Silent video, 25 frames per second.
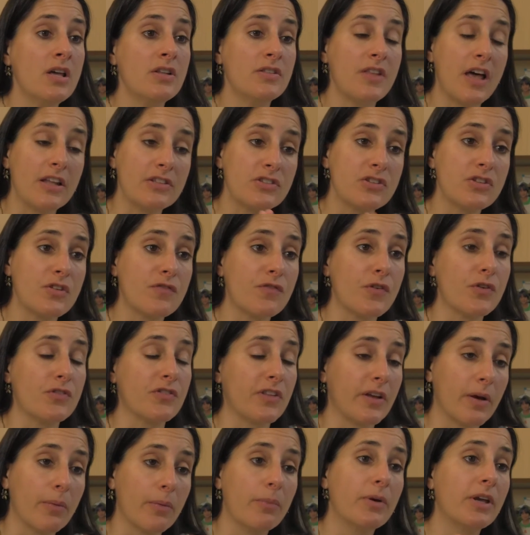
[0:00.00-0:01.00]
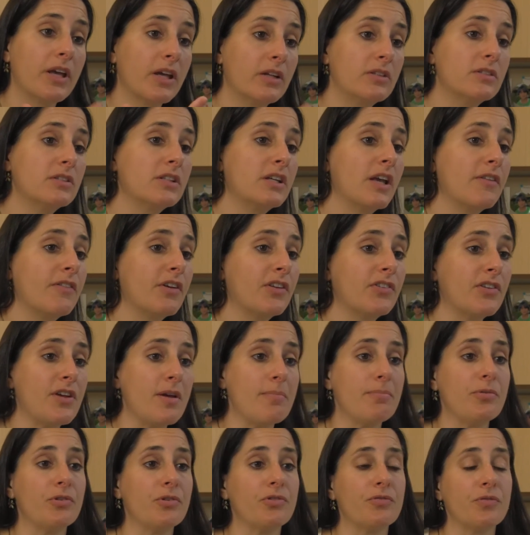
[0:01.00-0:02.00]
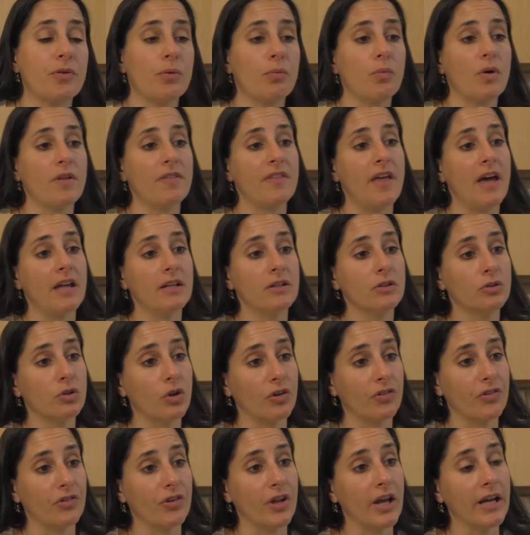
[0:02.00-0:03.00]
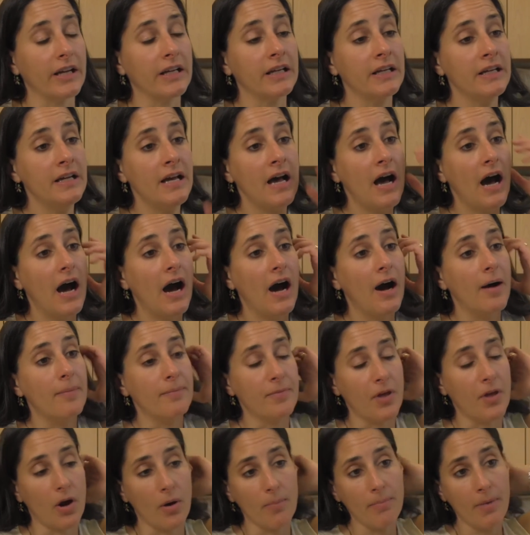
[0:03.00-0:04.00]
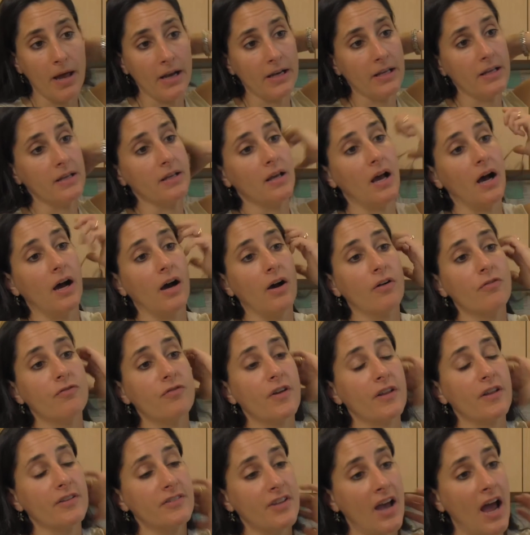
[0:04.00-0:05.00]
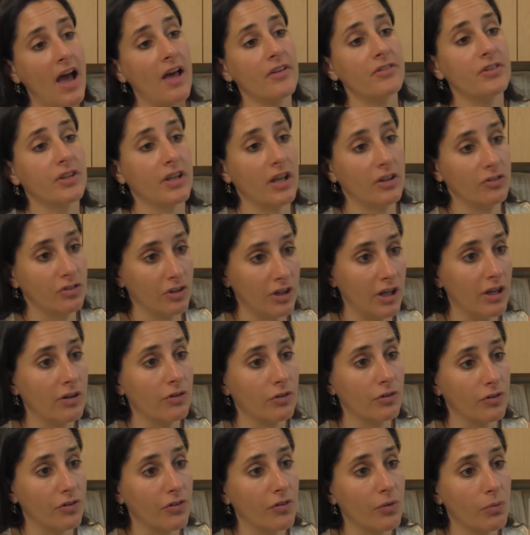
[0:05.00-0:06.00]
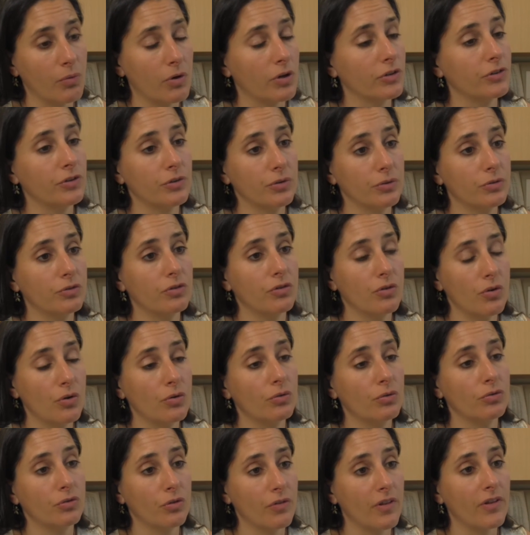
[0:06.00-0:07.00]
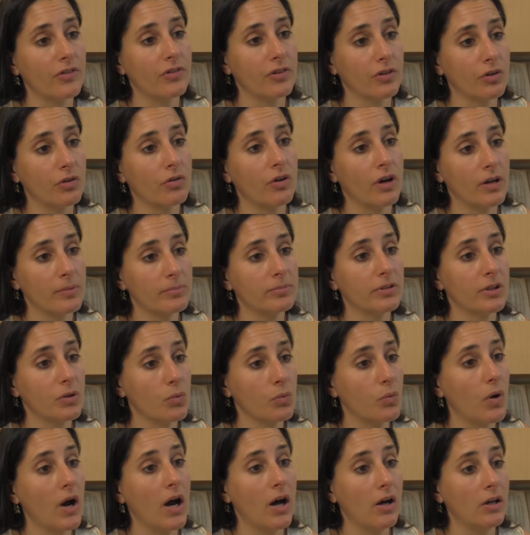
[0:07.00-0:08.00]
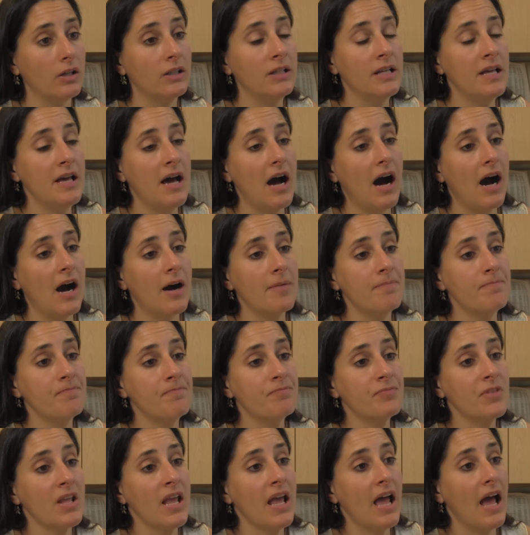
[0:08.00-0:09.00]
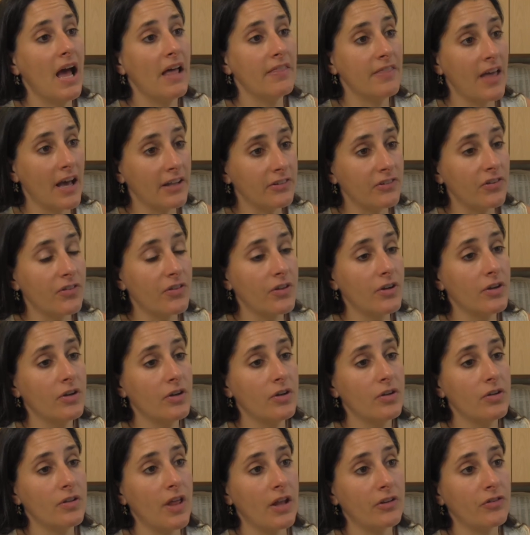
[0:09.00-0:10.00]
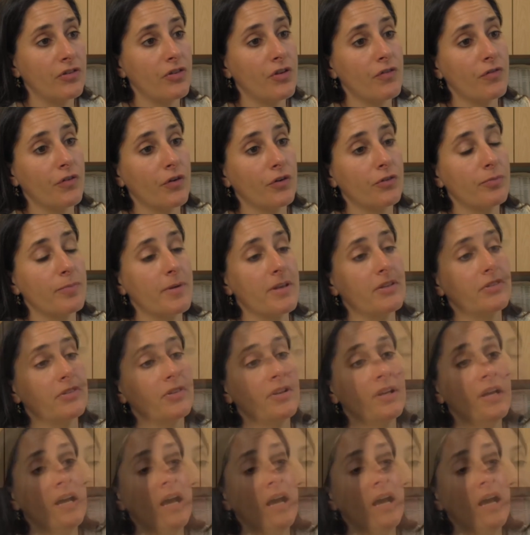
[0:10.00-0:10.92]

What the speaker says: That's the first thing, and we can give examples for what that looks like. There are many fantastic educators in the world who do this incredibly well. That's the first piece.